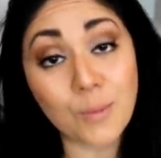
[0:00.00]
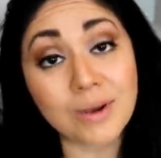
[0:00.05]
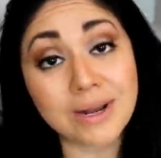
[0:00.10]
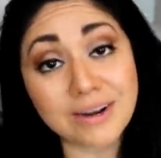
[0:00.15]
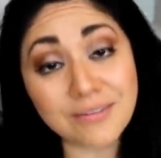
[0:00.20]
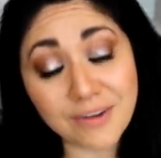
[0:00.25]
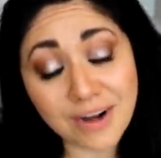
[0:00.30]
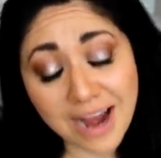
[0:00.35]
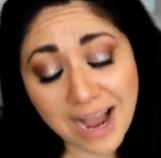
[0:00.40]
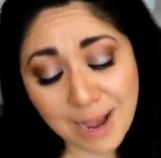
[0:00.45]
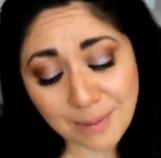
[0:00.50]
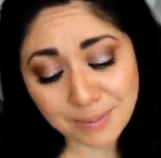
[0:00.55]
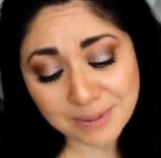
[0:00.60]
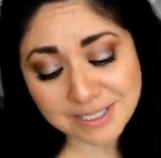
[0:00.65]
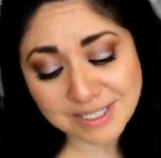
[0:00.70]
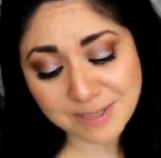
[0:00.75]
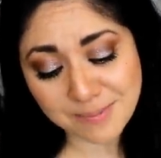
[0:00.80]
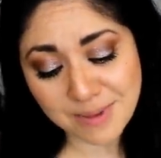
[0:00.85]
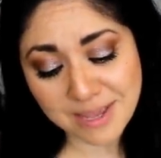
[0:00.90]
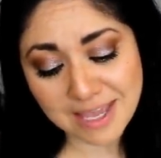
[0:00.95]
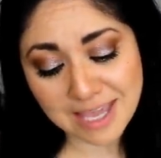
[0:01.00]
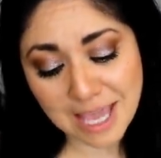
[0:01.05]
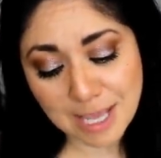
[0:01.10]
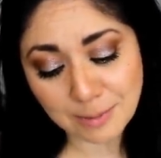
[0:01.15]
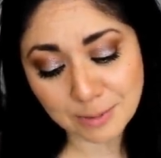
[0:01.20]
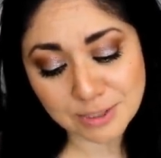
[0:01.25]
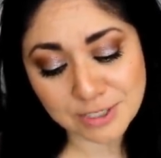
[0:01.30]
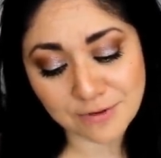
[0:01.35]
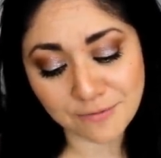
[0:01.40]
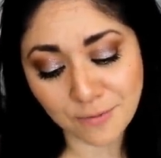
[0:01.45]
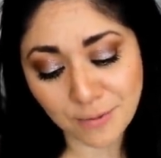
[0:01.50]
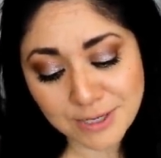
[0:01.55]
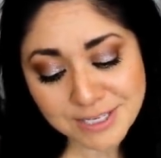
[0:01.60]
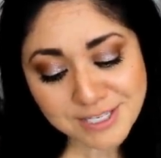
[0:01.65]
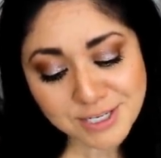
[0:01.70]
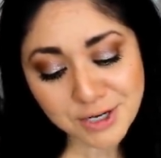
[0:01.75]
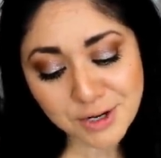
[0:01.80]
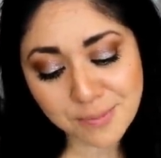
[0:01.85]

Whatever happened to being able to voice